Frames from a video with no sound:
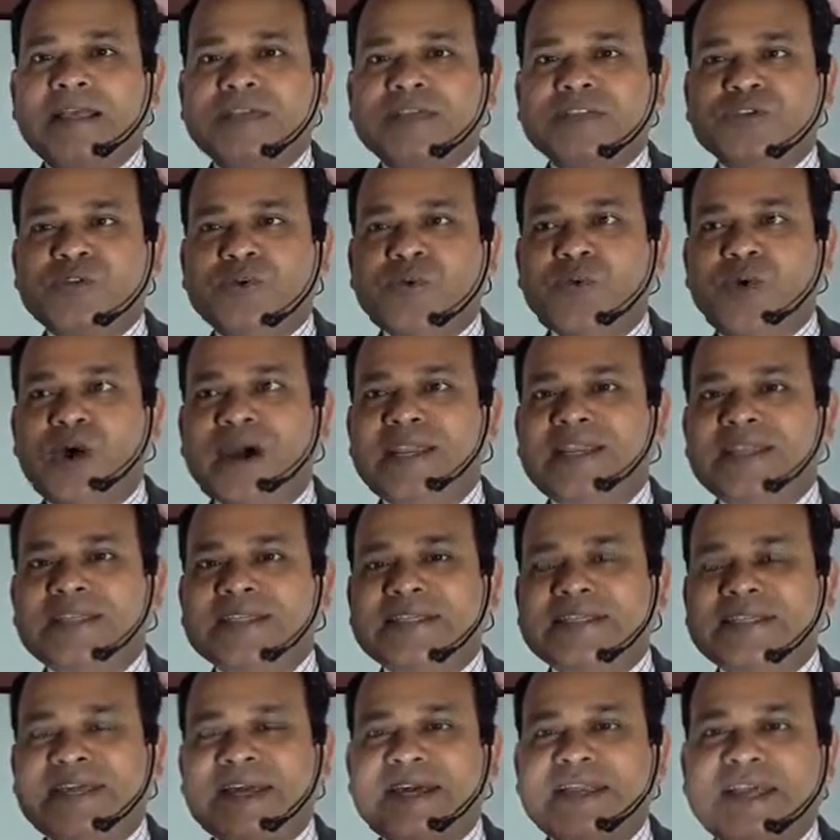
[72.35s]
So what
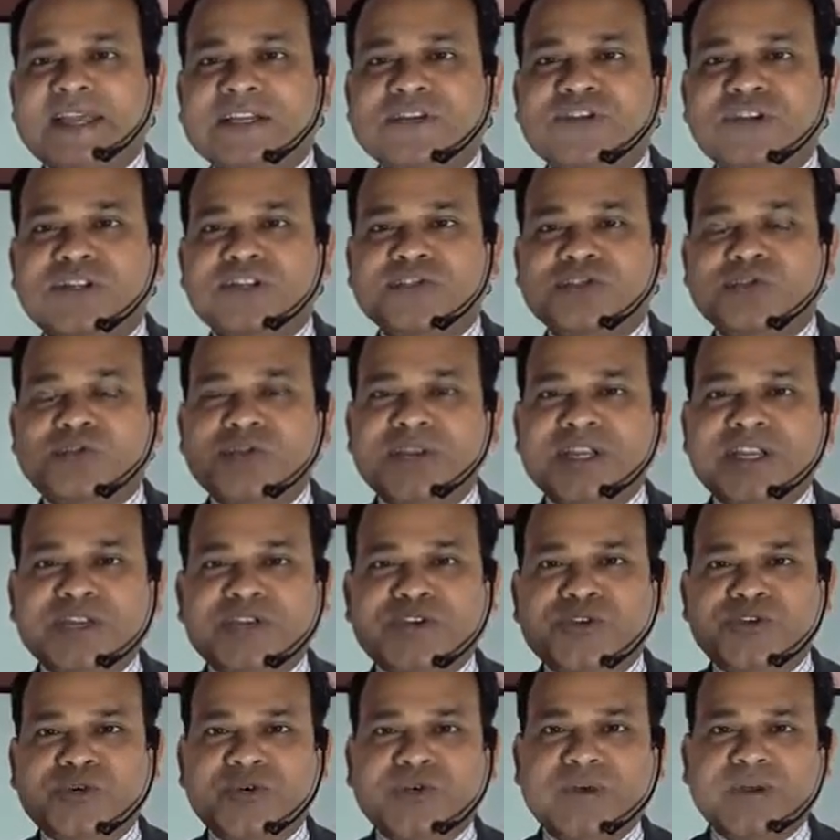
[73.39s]
is that actually? So we need
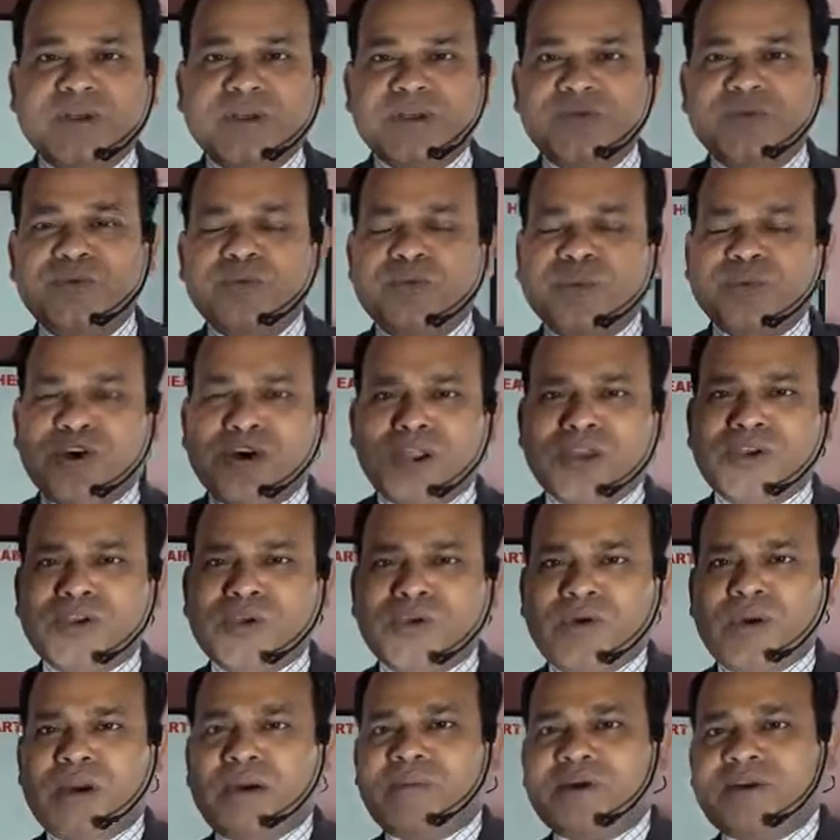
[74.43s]
to, we all
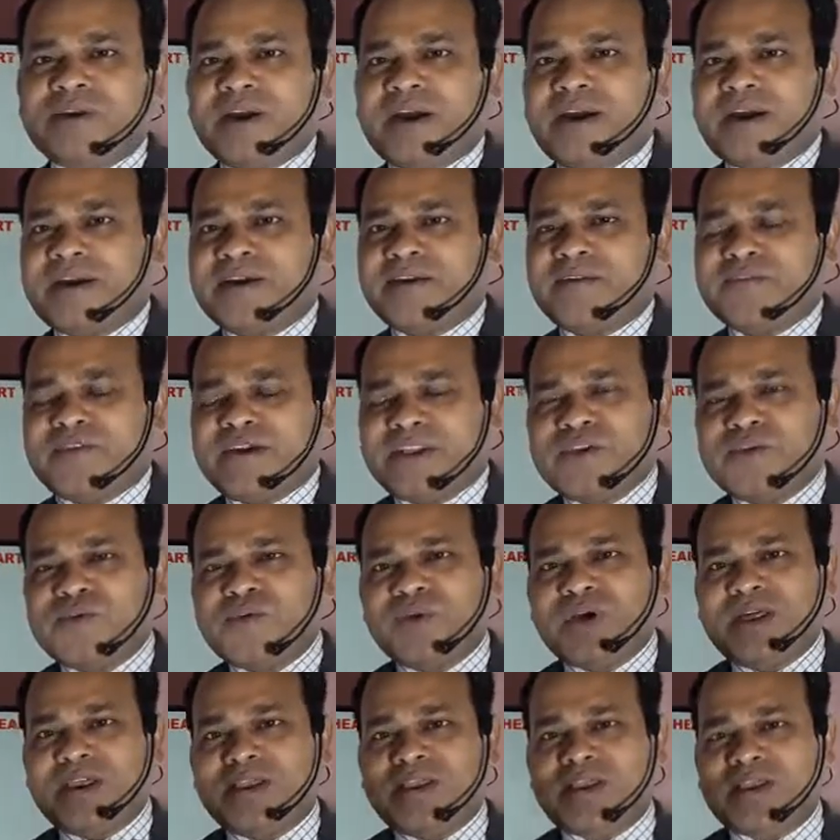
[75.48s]
know about heart very
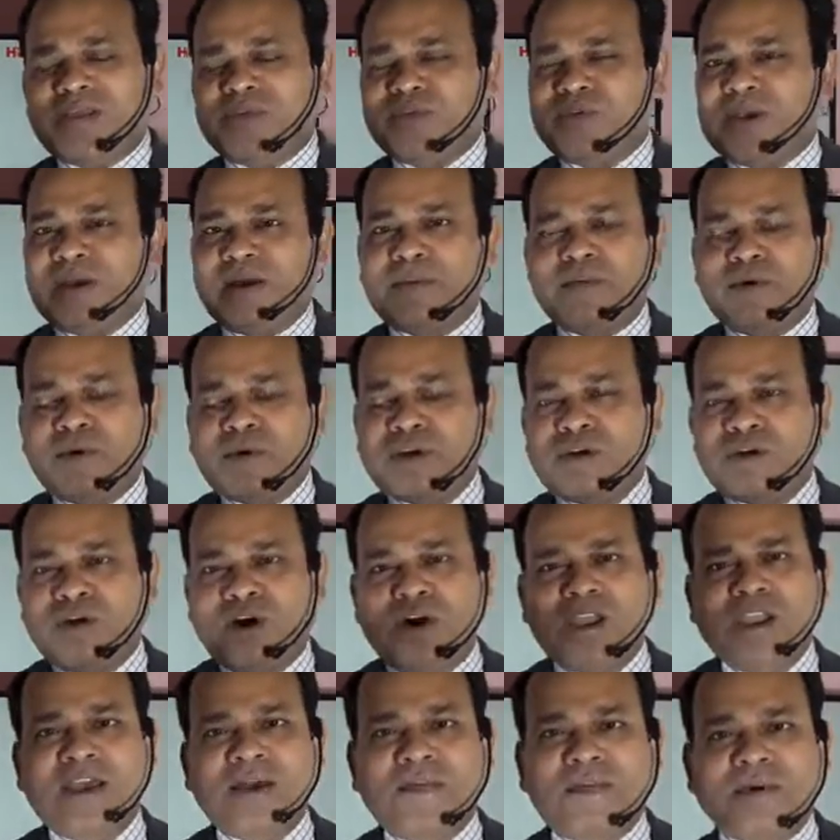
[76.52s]
well. We
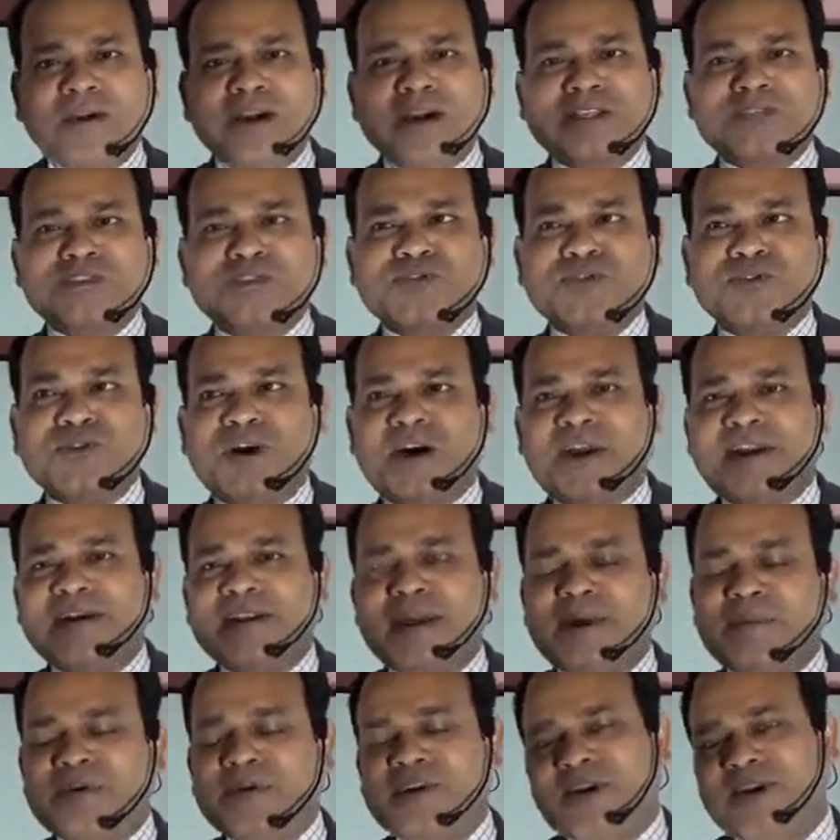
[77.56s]
all have gone through
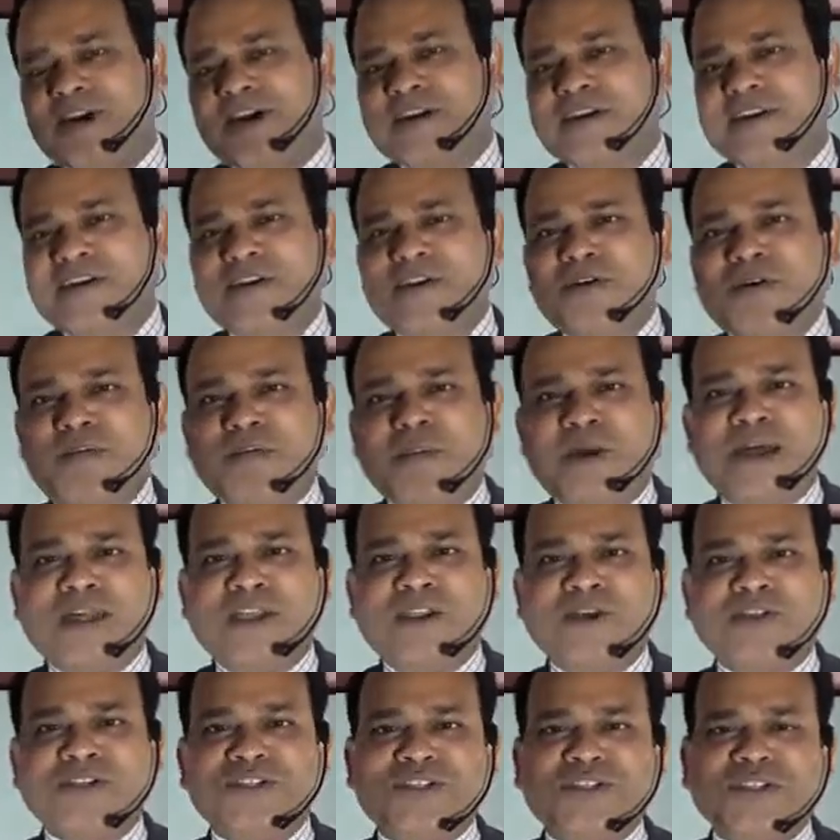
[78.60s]
about heart in our
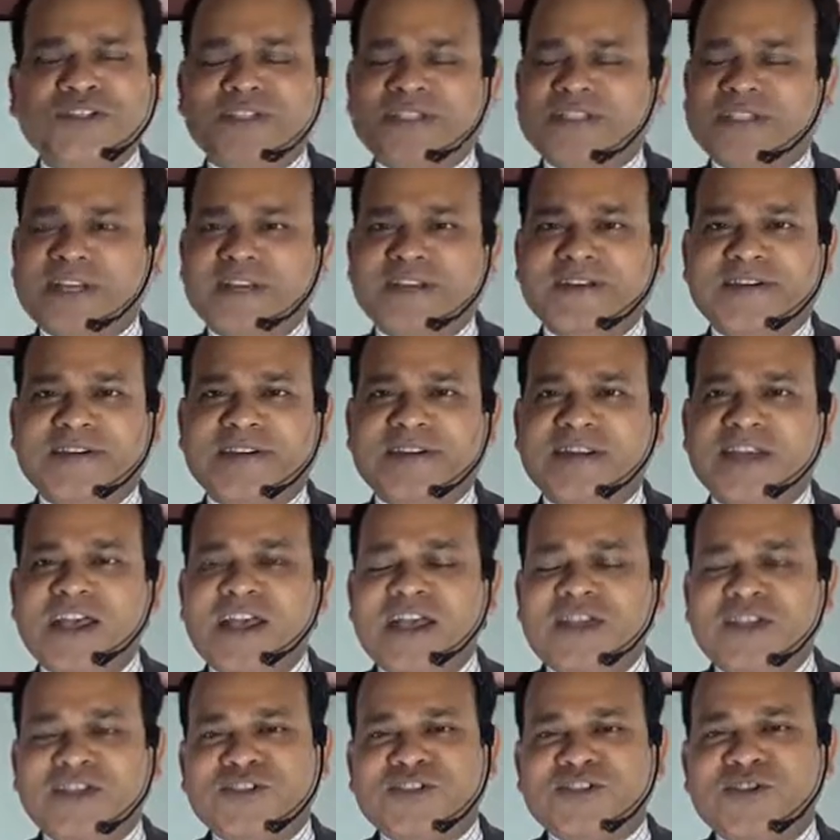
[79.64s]
biology, etc., in
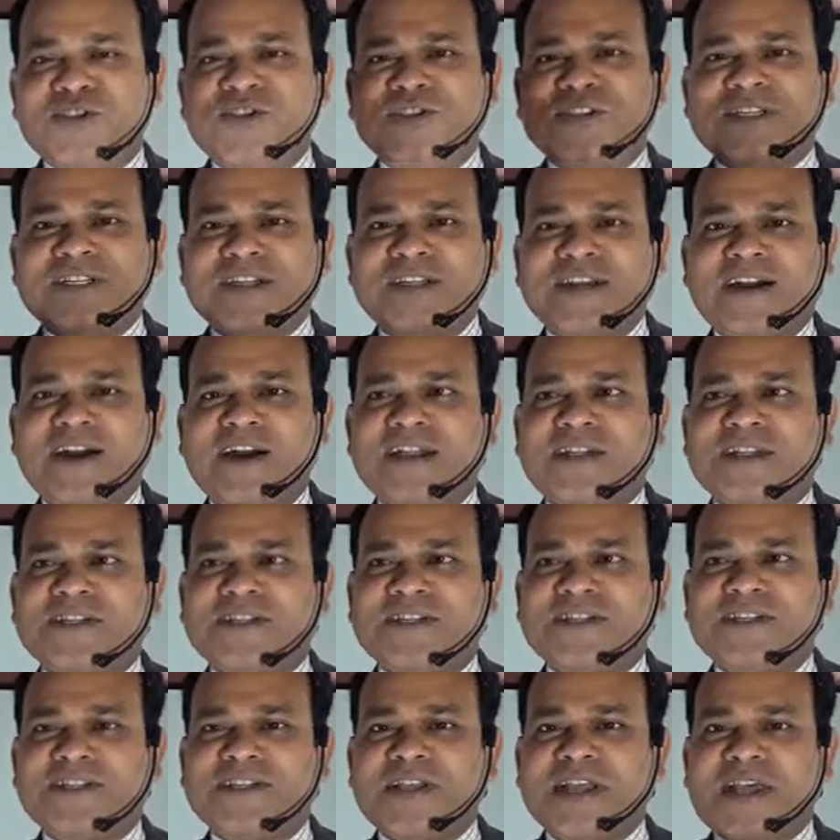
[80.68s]
schools and
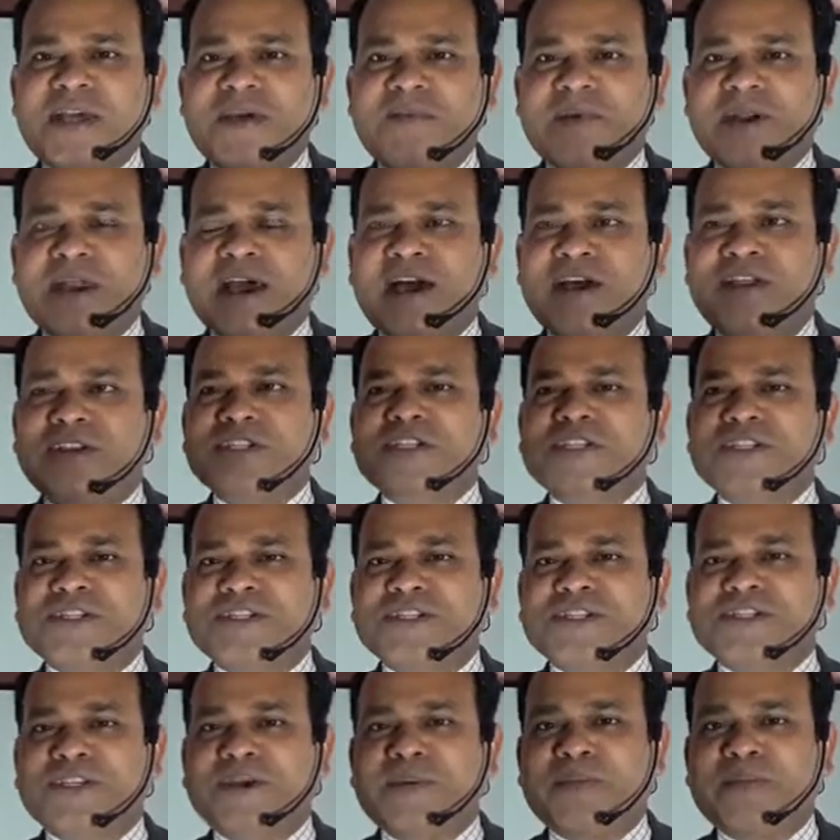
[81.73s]
colleges. But I'll share
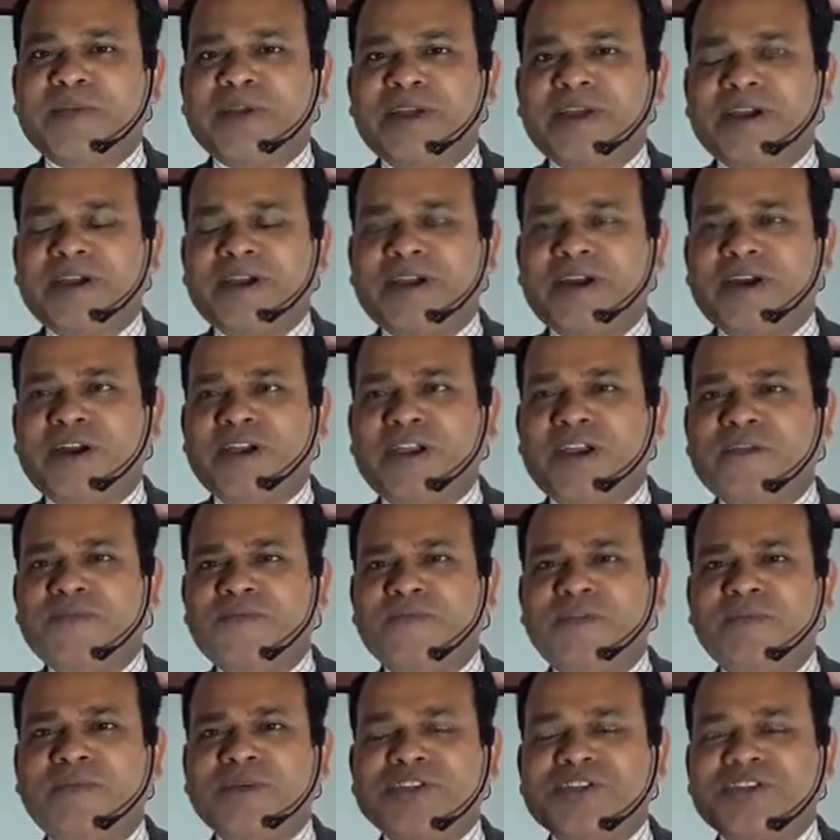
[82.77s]
some
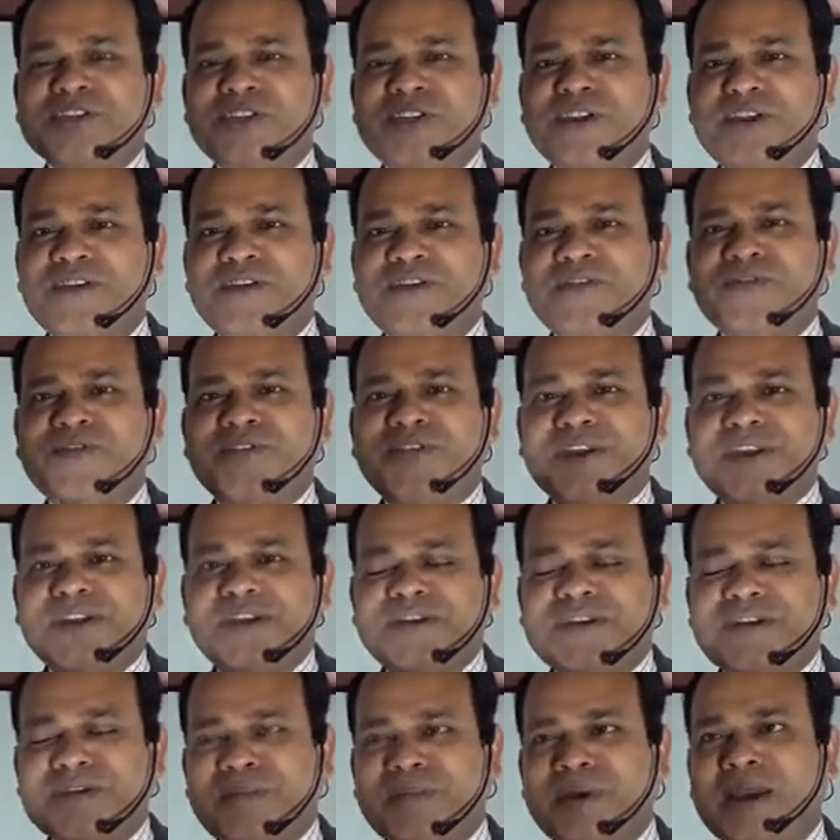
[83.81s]
information in
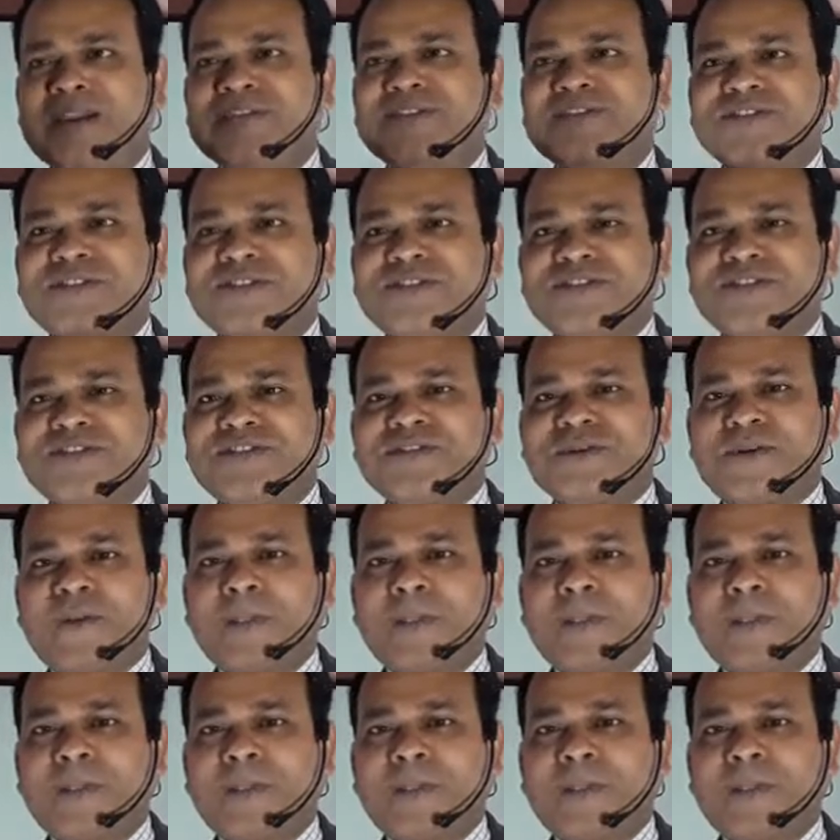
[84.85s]
different dimensions.